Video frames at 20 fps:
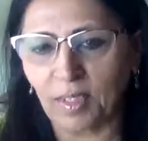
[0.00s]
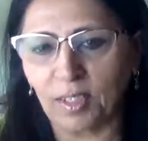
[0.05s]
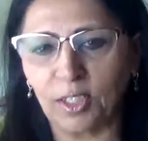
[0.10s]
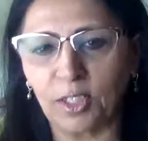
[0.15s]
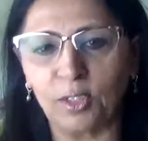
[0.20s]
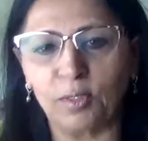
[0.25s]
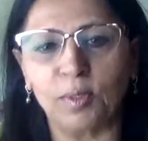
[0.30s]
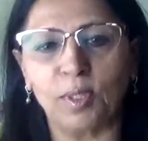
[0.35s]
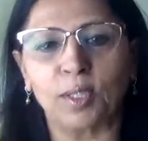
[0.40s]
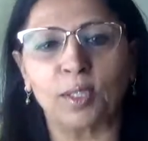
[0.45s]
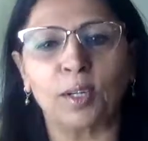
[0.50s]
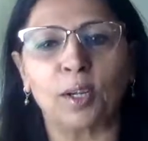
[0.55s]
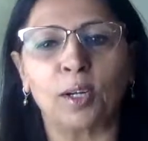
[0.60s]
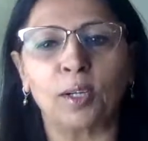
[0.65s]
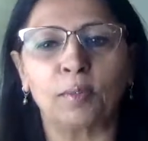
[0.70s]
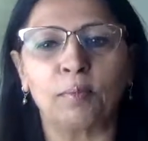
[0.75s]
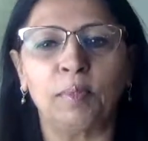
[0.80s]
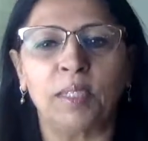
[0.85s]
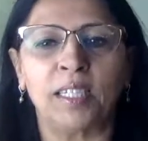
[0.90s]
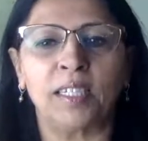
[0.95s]
you will
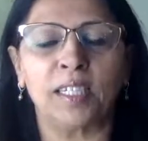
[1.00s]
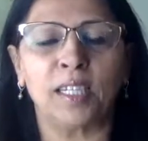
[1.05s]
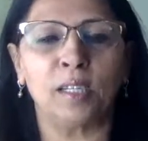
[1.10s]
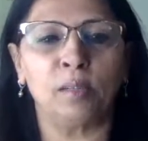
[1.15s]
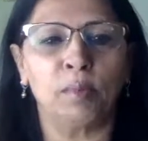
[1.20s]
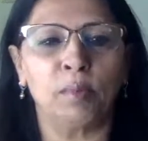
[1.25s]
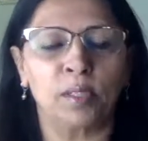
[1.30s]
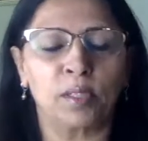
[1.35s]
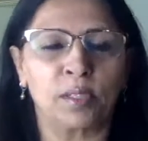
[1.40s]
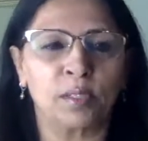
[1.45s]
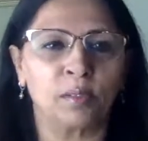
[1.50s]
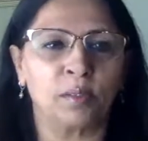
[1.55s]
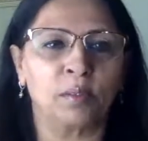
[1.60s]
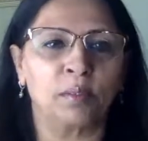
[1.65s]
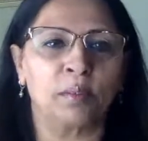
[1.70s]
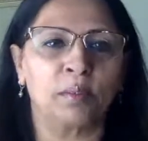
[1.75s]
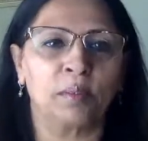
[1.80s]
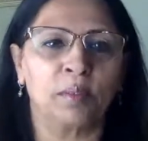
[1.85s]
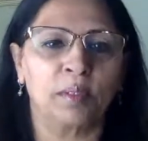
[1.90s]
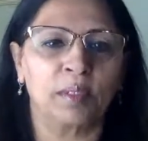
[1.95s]
not be able
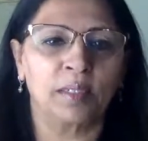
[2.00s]
to